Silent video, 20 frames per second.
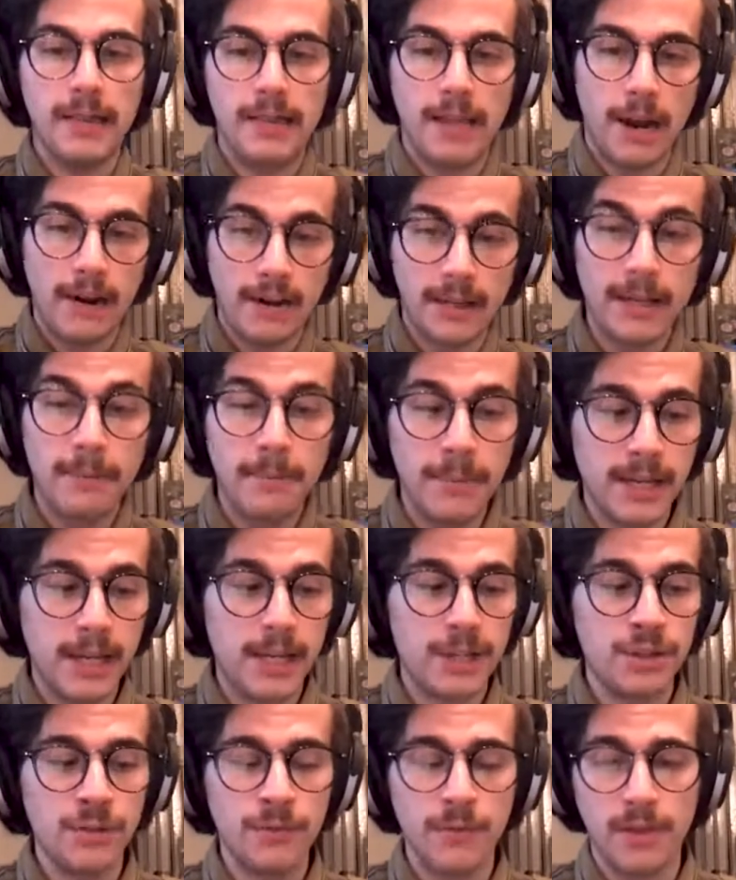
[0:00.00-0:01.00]
direct
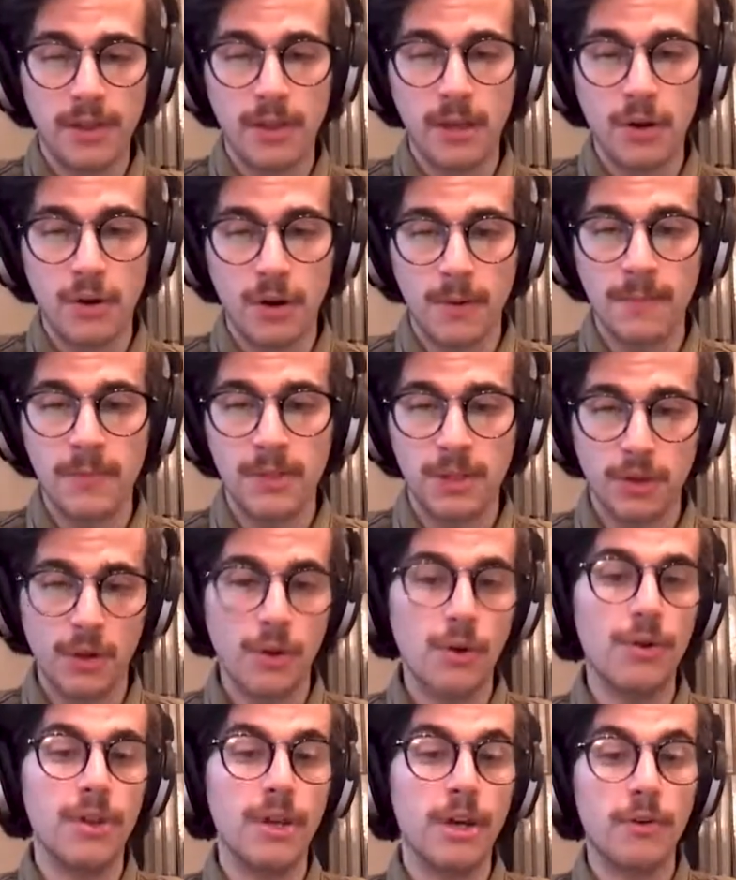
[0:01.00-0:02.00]
application of the theorem,
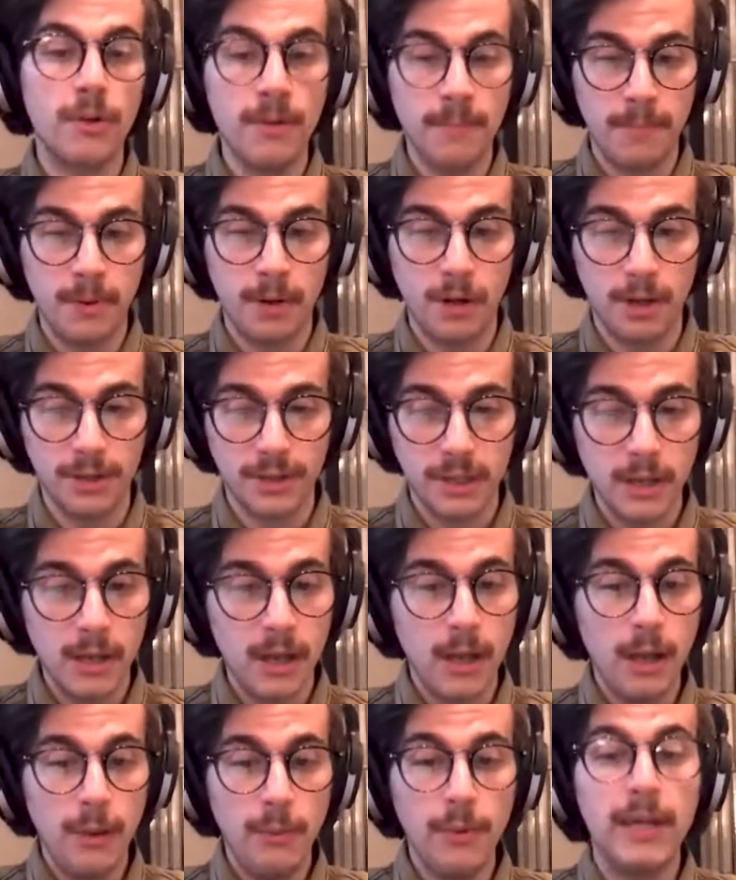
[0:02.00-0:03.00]
so the green plot,
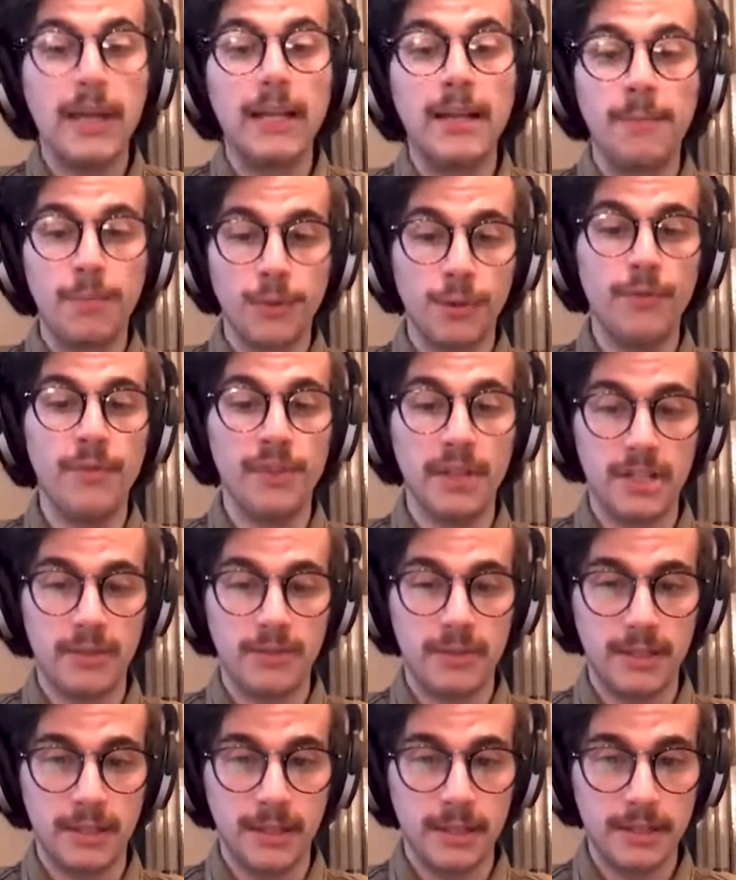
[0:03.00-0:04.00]
we can improve on these
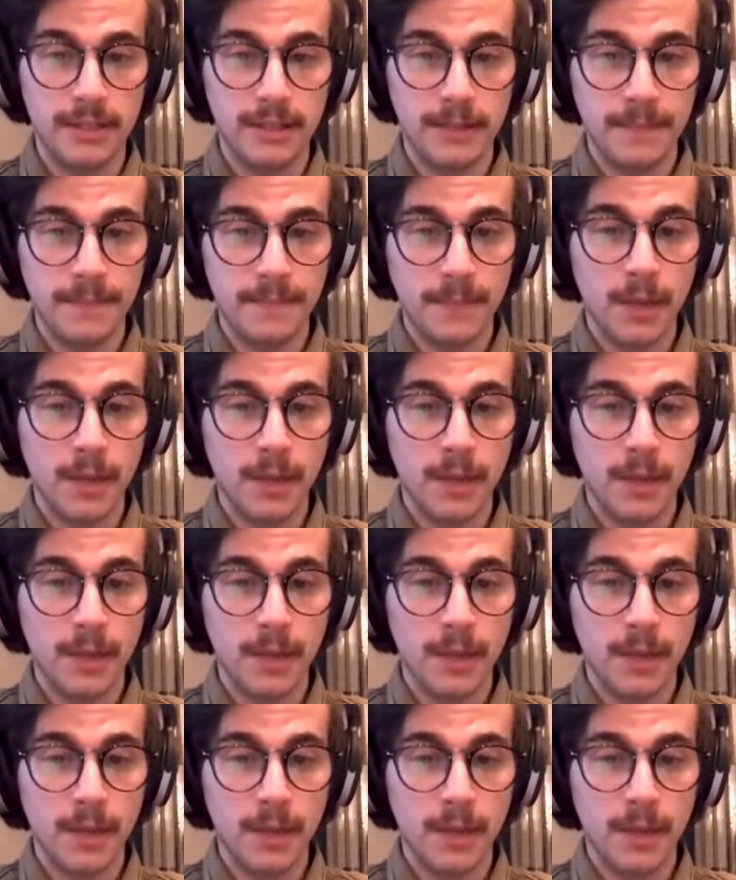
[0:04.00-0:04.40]
results.